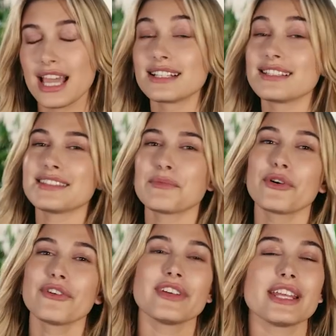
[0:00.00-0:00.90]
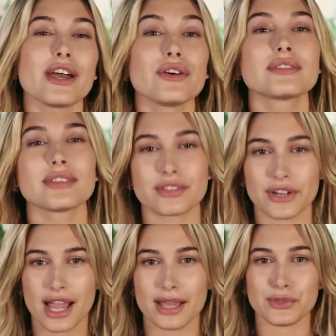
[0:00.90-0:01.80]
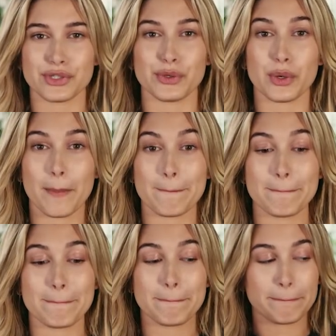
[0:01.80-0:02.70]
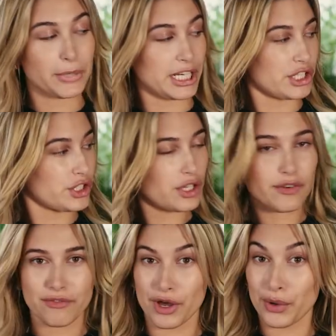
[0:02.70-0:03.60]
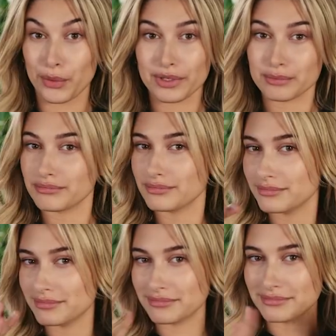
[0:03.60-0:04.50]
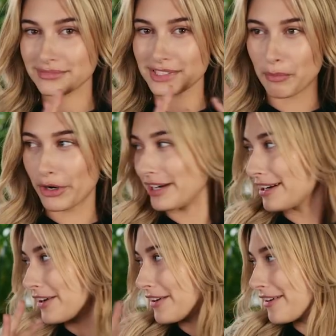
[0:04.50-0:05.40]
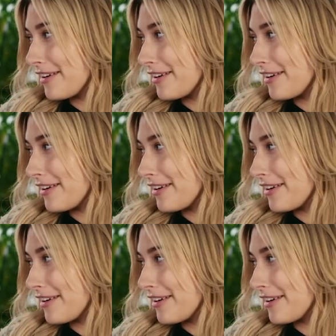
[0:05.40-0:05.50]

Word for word: To see more videos, subscribe to British Vogue. Somewhere in here.